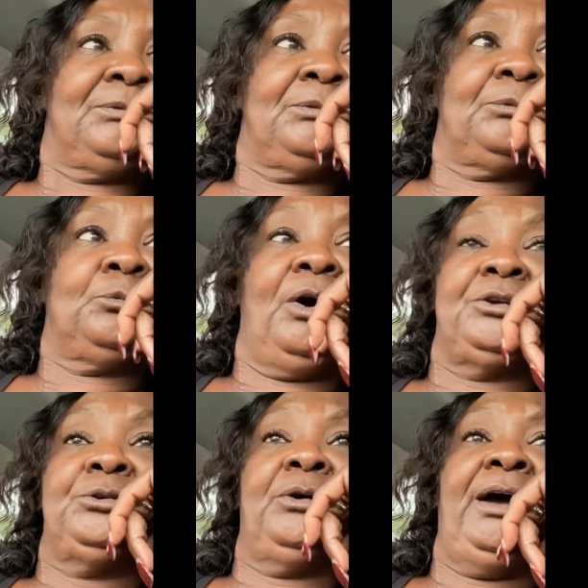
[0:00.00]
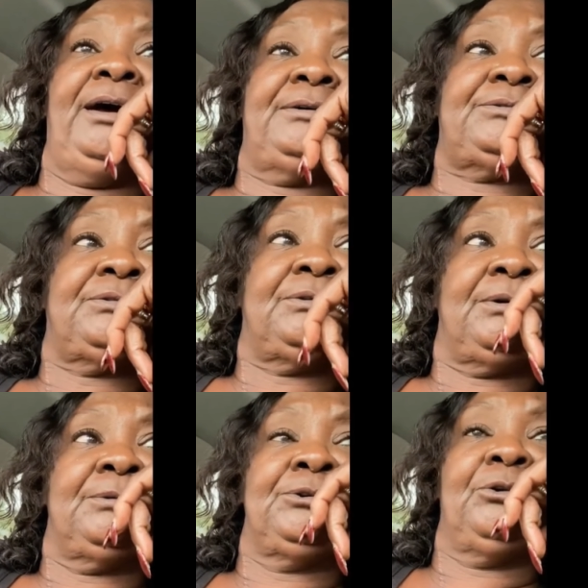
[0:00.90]
Dude. Well, you is.
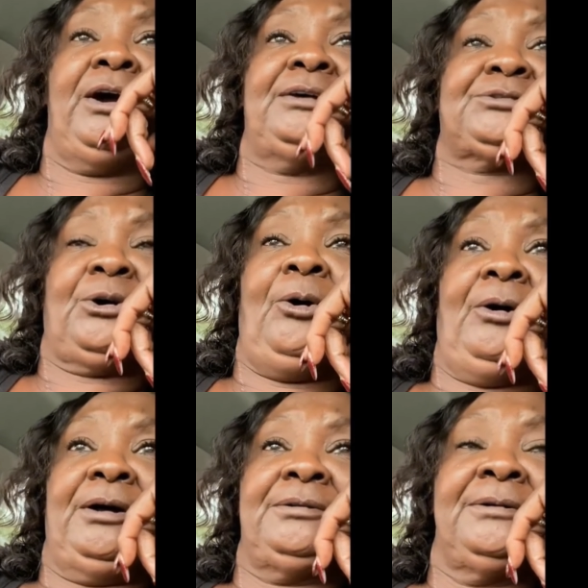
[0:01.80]
You is going.